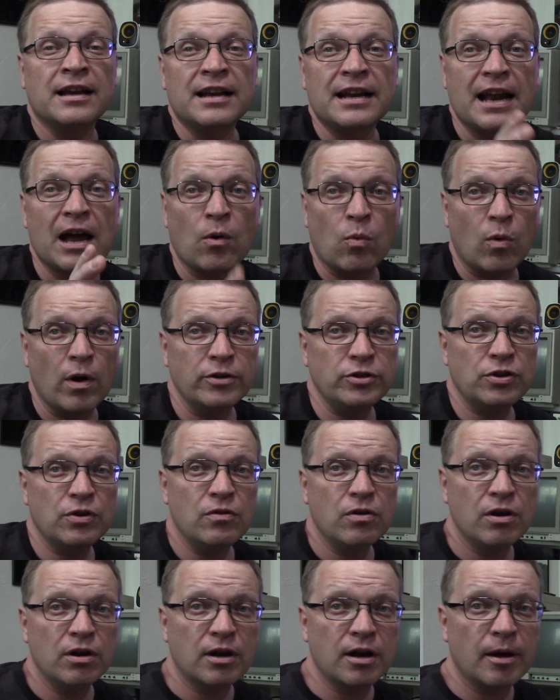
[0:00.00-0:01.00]
Now once you
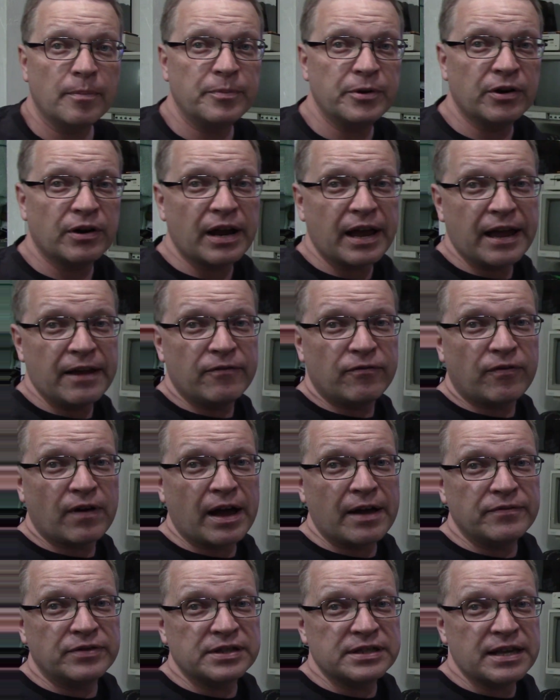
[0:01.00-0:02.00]
hook up your
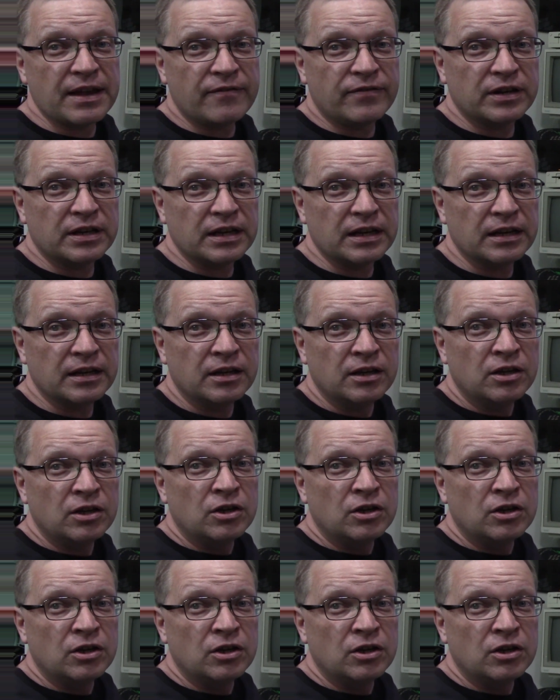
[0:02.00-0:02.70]
A570